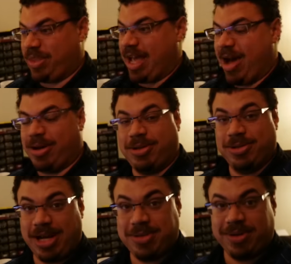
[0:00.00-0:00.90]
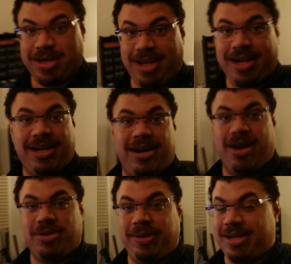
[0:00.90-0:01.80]
How I told you guys we were going to get into
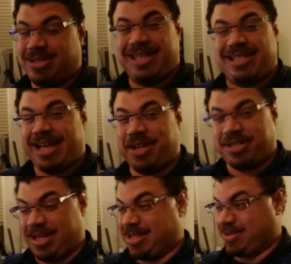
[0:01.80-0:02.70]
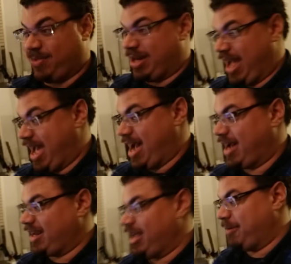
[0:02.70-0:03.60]
Arduinos, this actually isn't what I
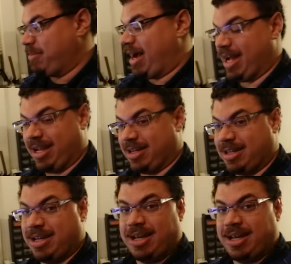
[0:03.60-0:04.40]
had in mind.